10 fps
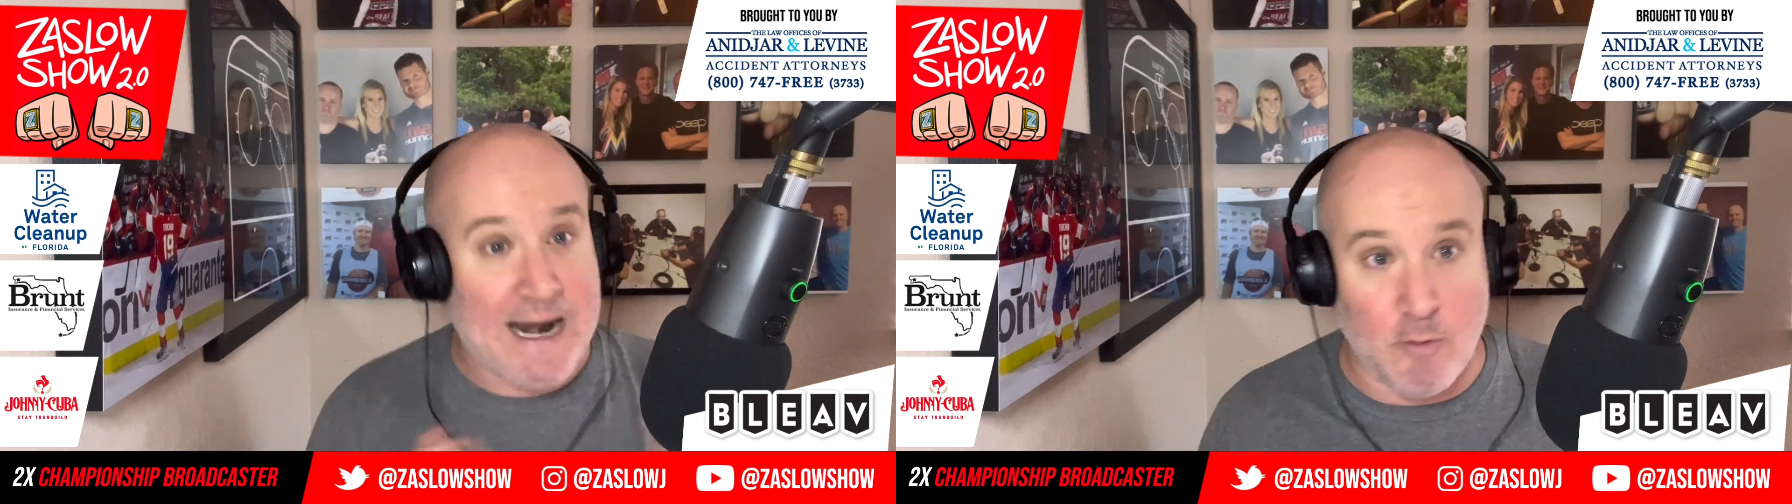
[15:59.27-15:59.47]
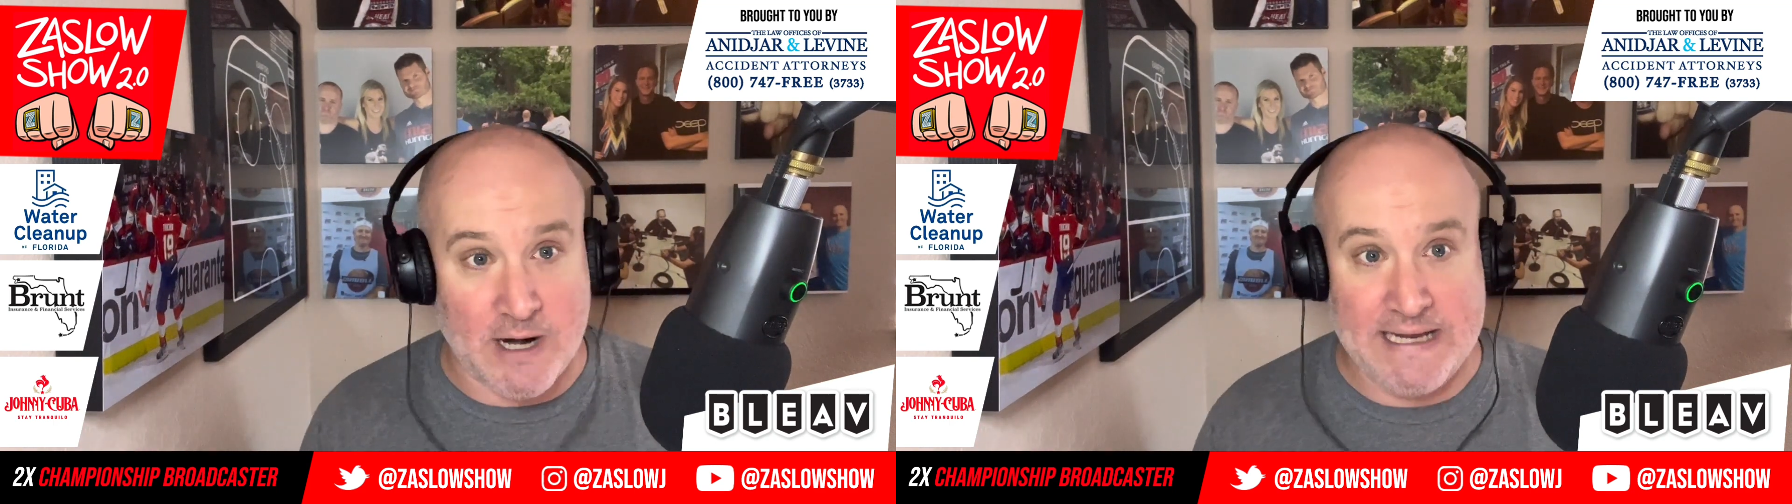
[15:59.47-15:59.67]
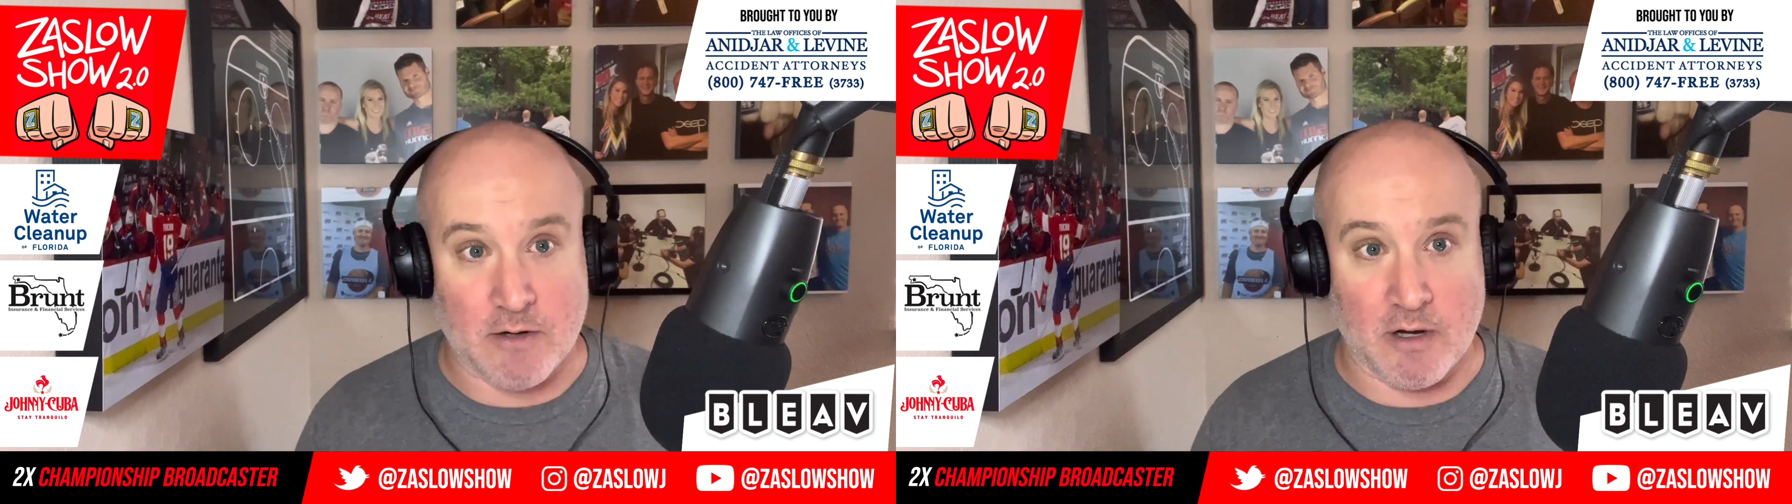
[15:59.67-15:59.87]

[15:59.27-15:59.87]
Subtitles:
don't want to hear